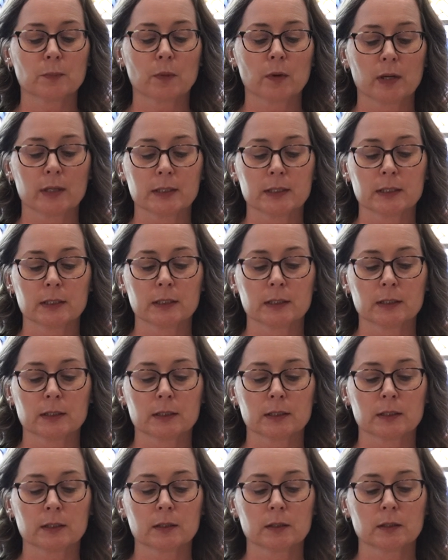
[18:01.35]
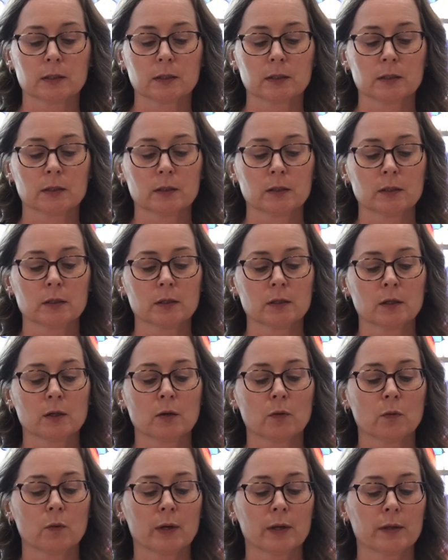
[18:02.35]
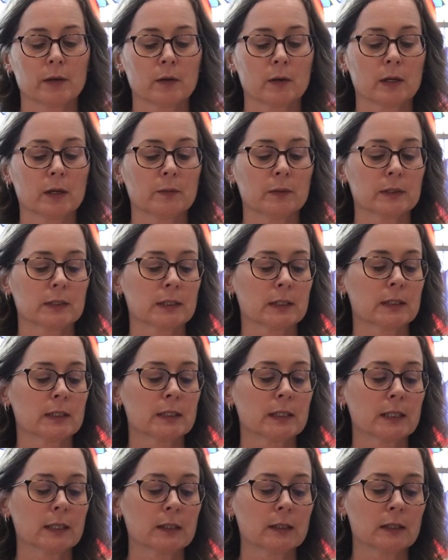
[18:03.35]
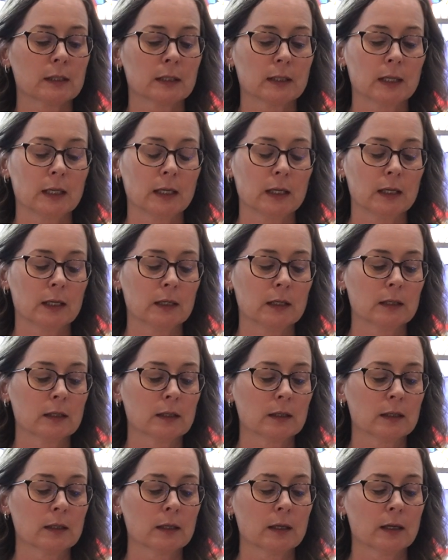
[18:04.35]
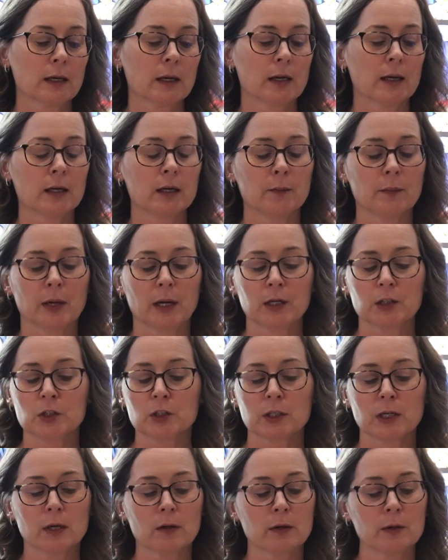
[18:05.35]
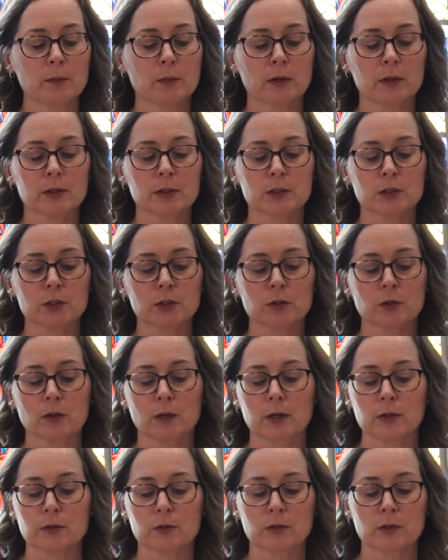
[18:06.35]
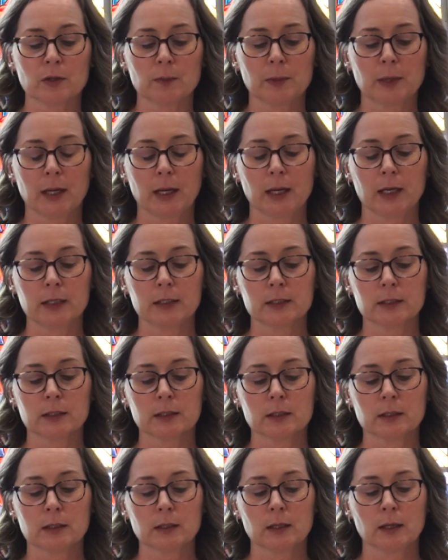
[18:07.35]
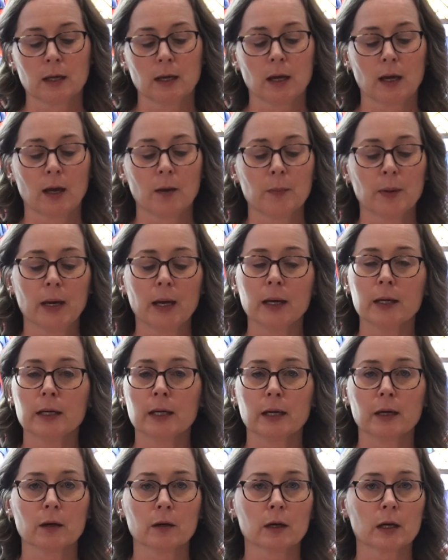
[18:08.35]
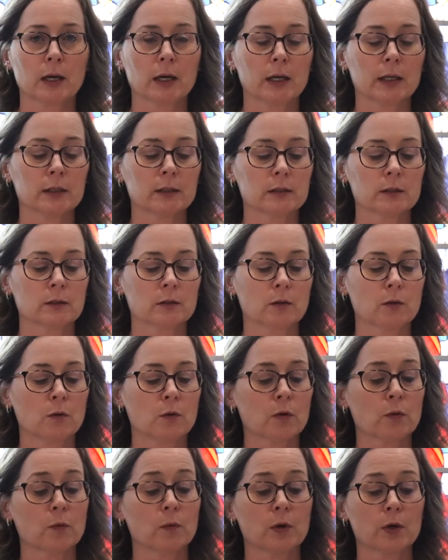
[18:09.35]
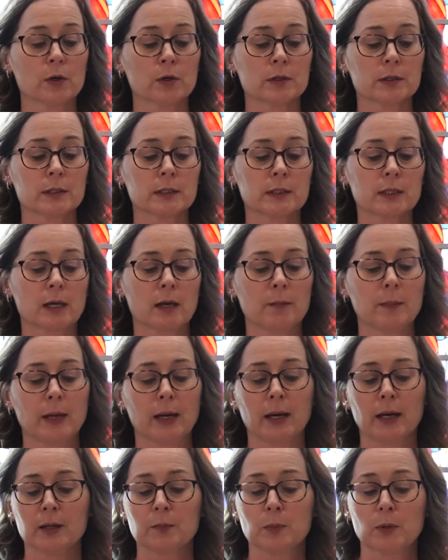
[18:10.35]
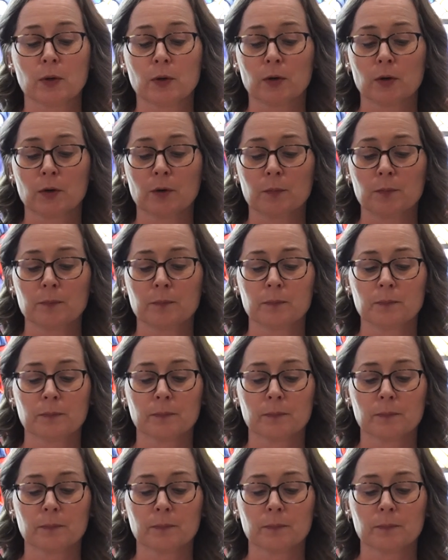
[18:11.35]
presence. Whether it was a skinned knee, an imaginary monster under the bed, a bad haircut, or worse, a bad perm,